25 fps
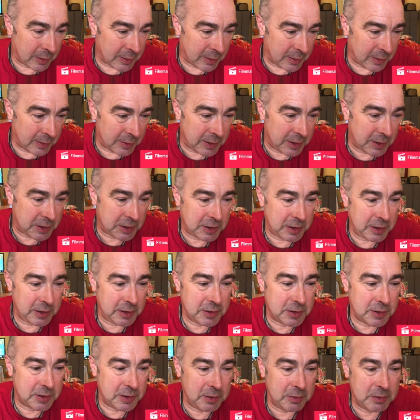
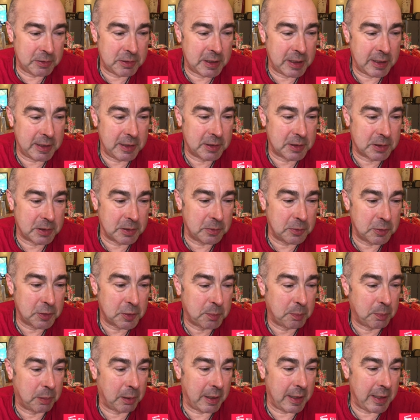Dishes, utensils,
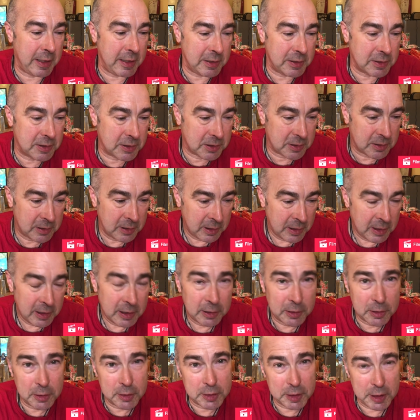plates,
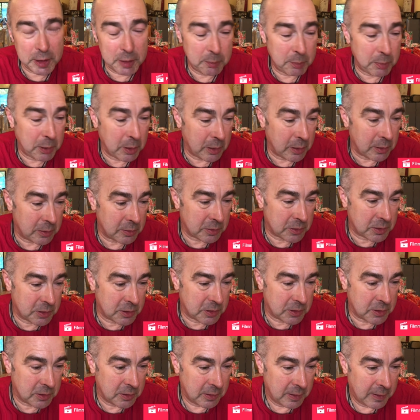cooking
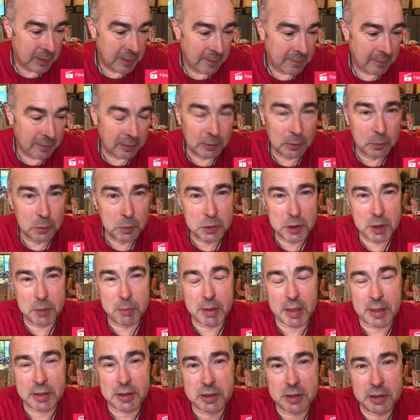pots, laundry
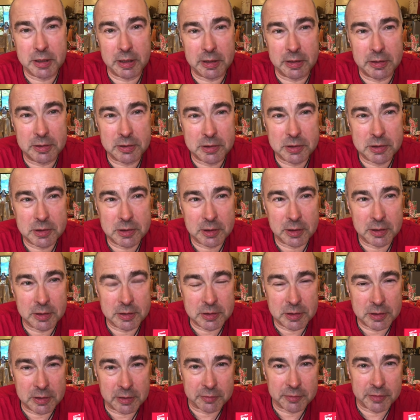baskets,
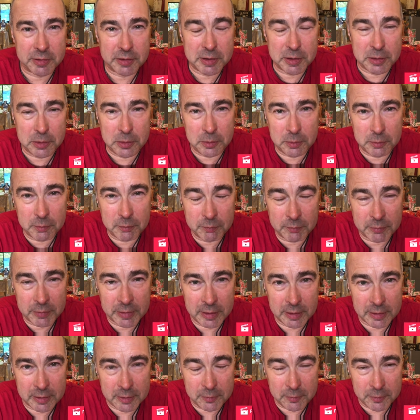because you have to do,
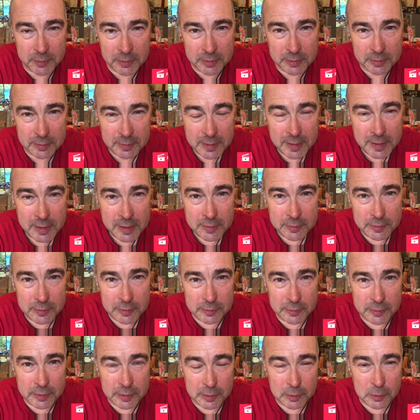the
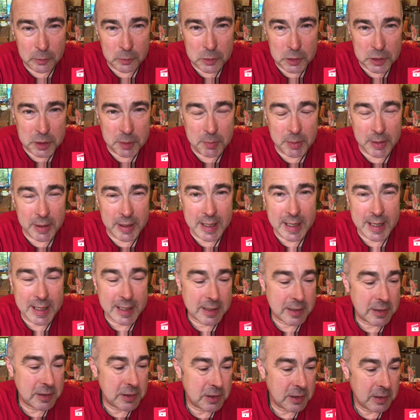laundry by
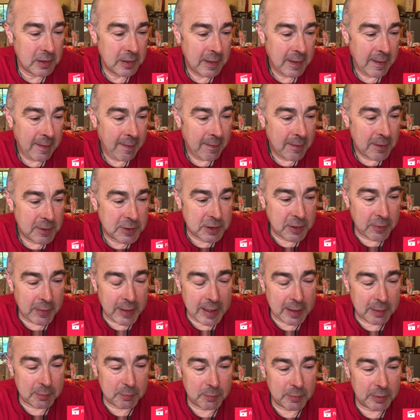hand. So
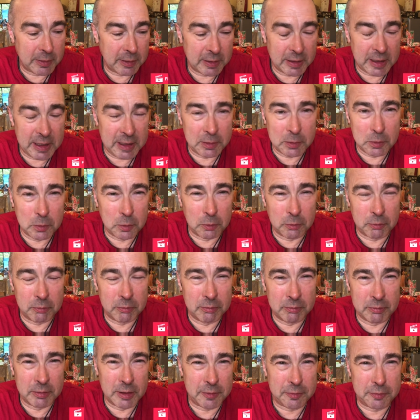that, in all,
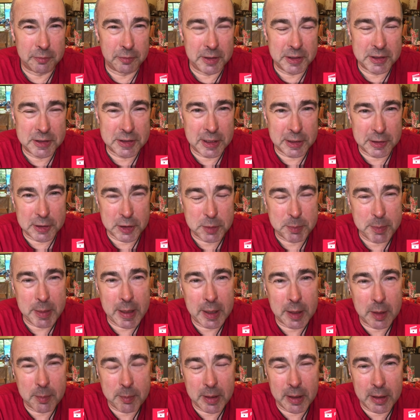roughly set us
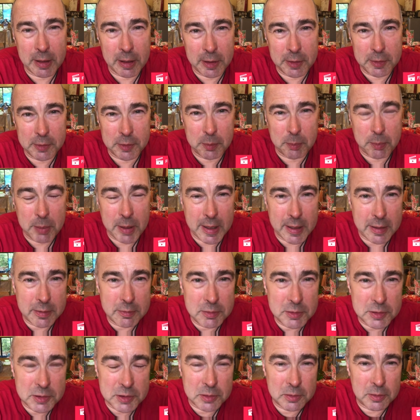back about
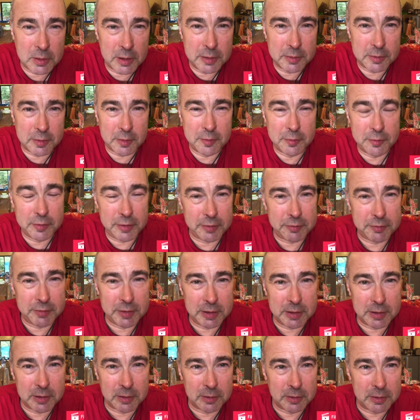£100 or
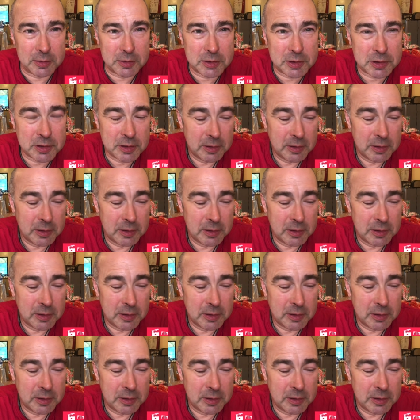$150.